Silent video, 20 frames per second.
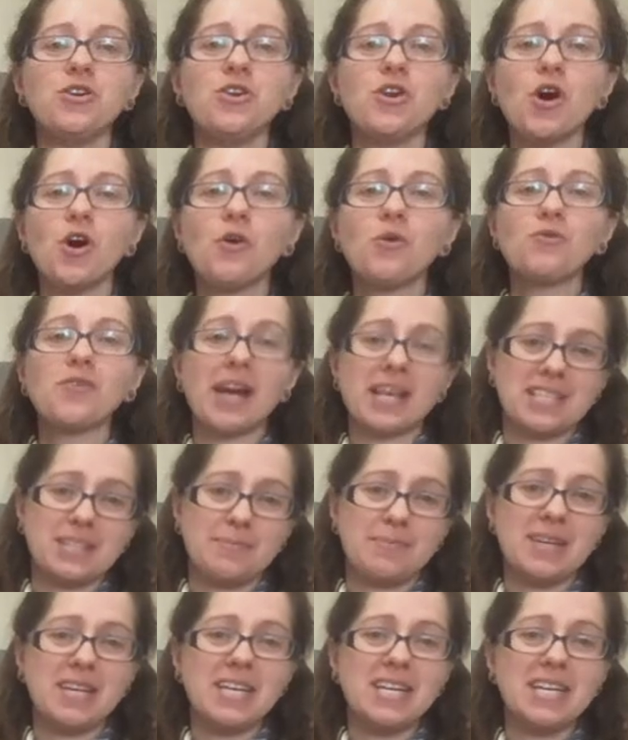no
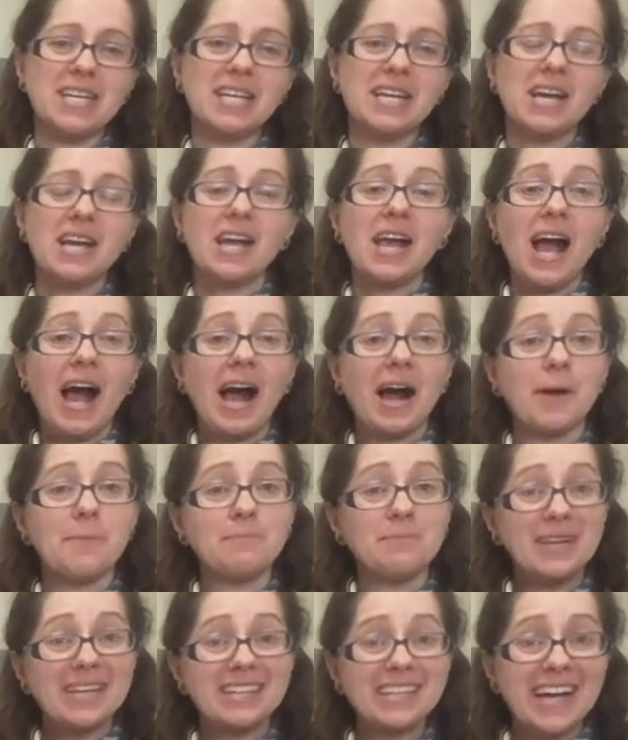recipe
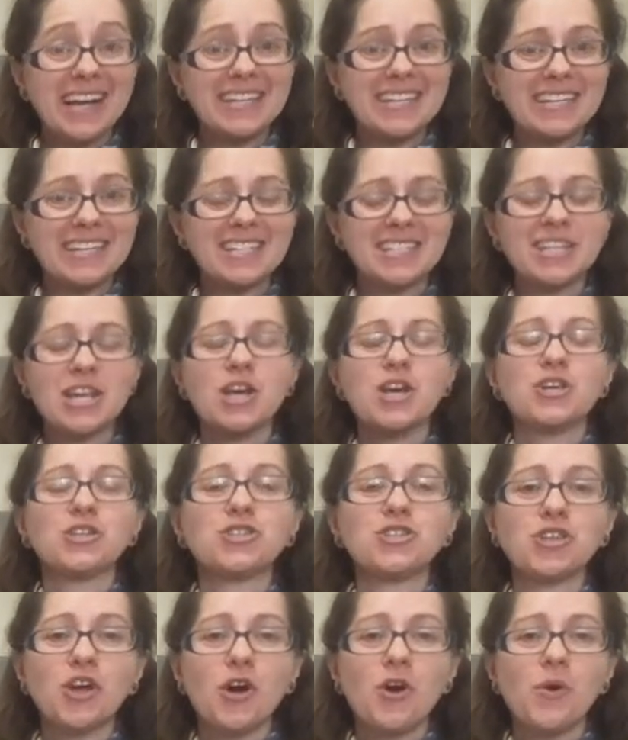meal ideas.
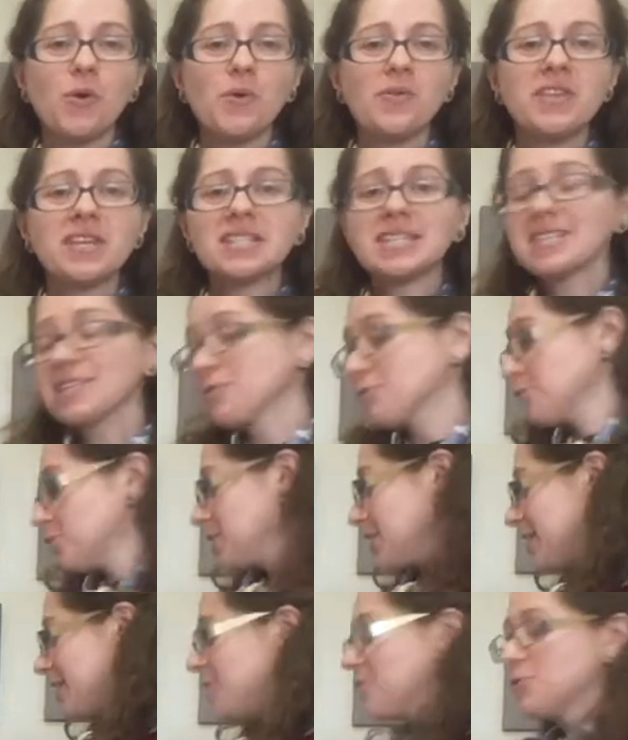So this is a
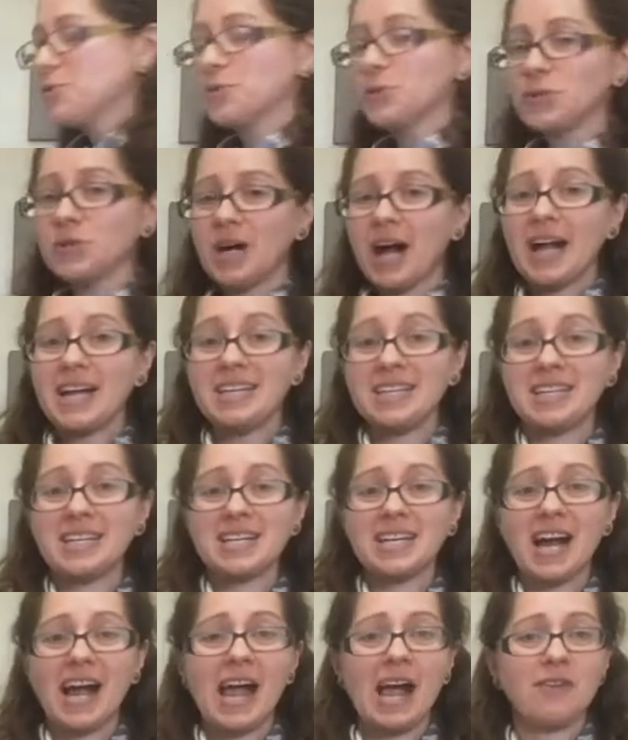really cool idea.
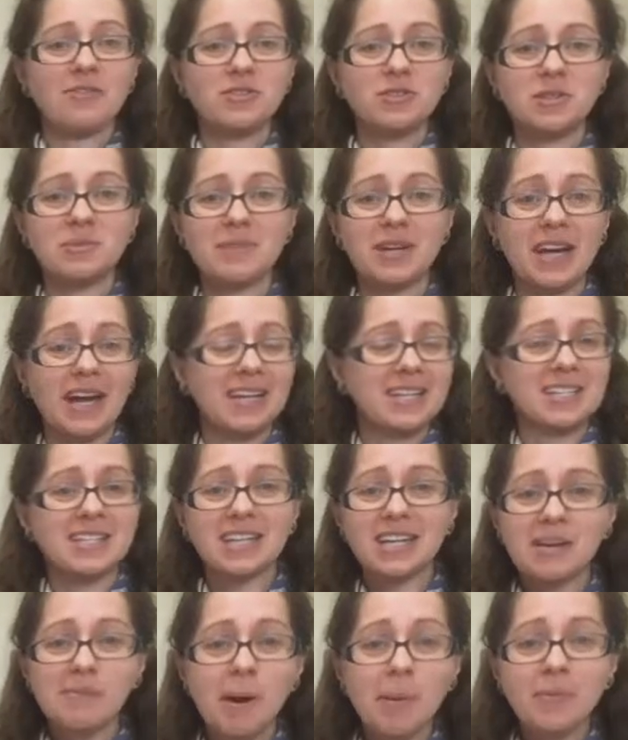I have to admit I
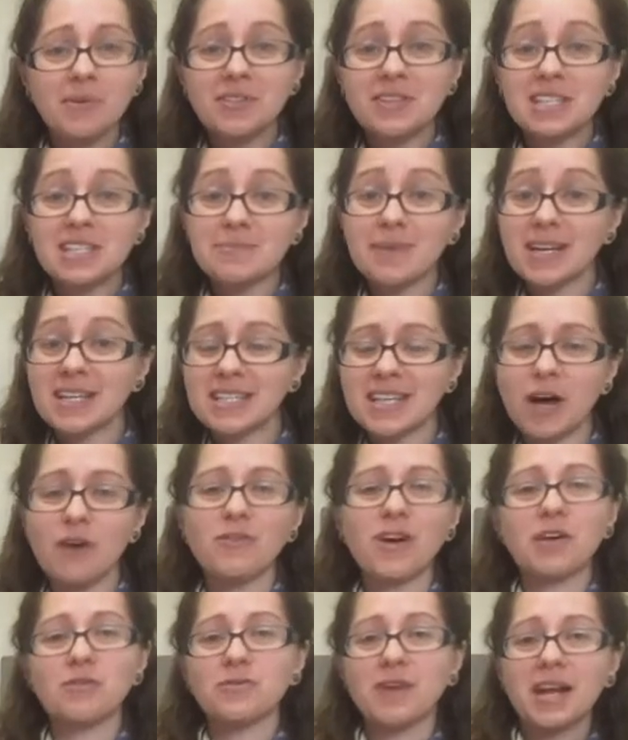didn't come up with this
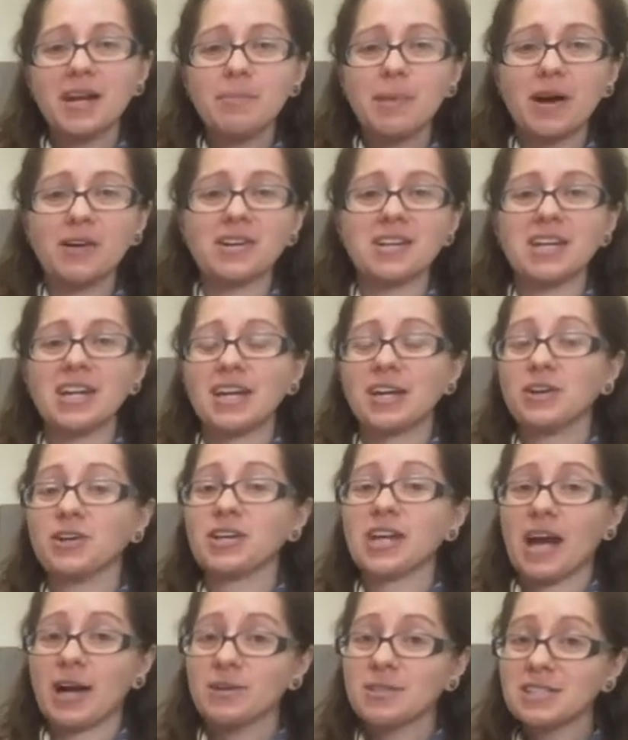myself. I read about it in
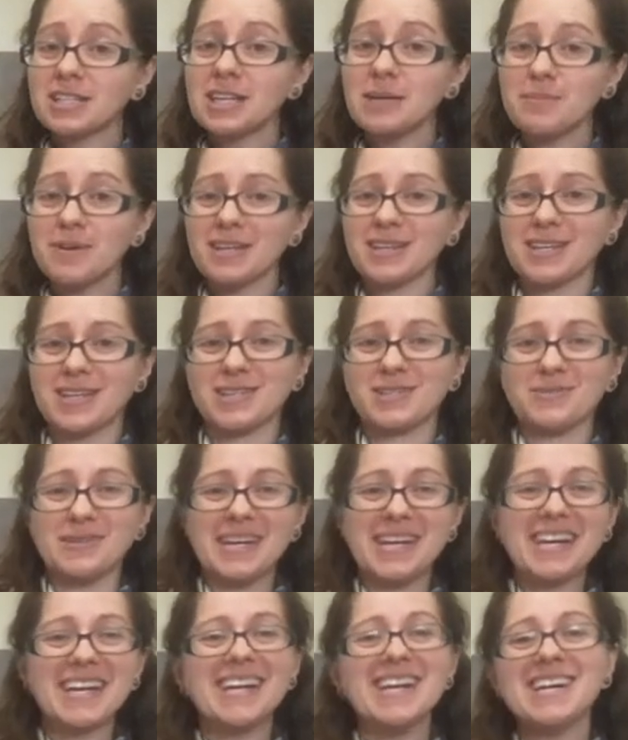Good Housekeeping this
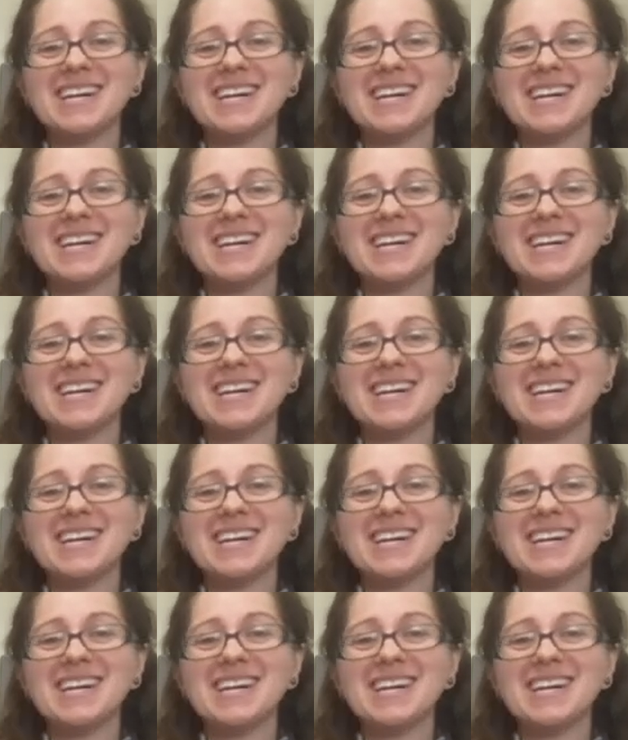week,